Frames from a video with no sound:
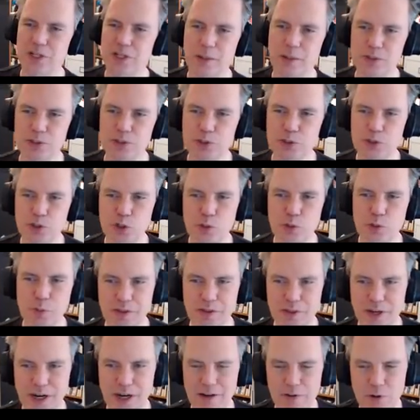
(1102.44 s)
I'm assuming
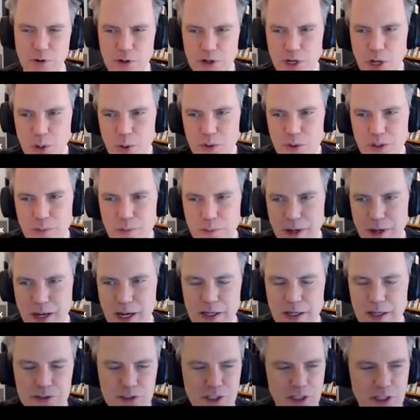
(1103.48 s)
that I voted no in the
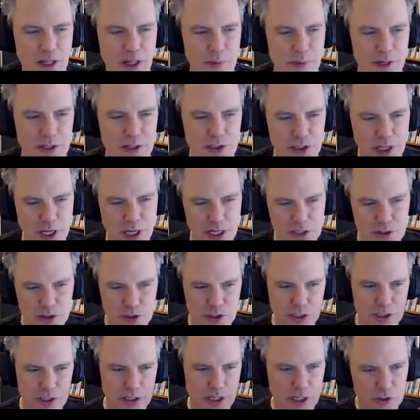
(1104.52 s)
past and that my change to
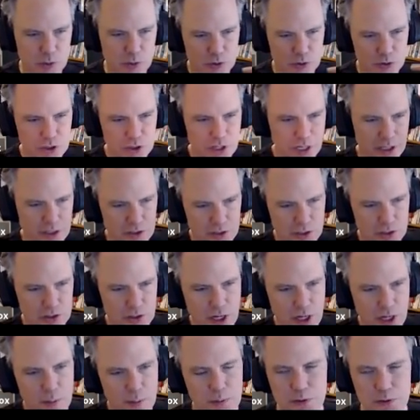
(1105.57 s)
yes will change these
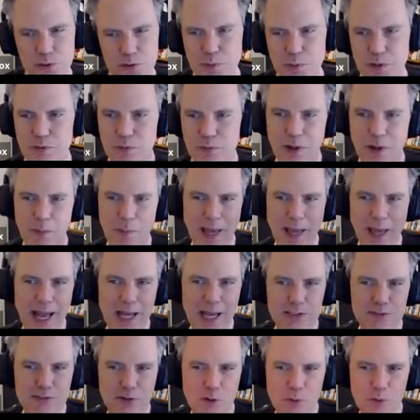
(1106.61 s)
numbers. But if my
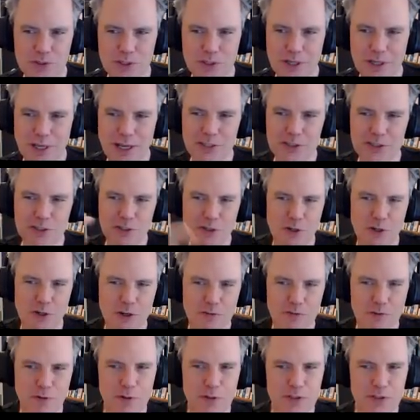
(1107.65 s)
past vote was a yes and the current
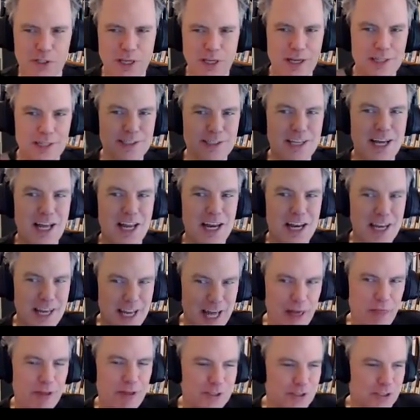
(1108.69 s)
vote is a yes,
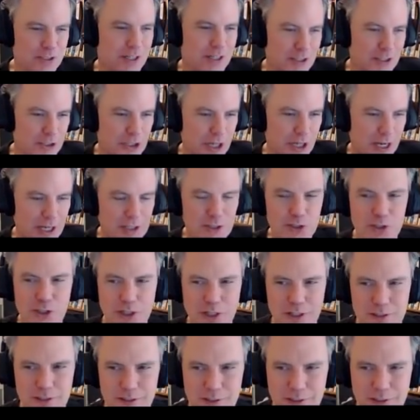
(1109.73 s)
nothing's going to change here.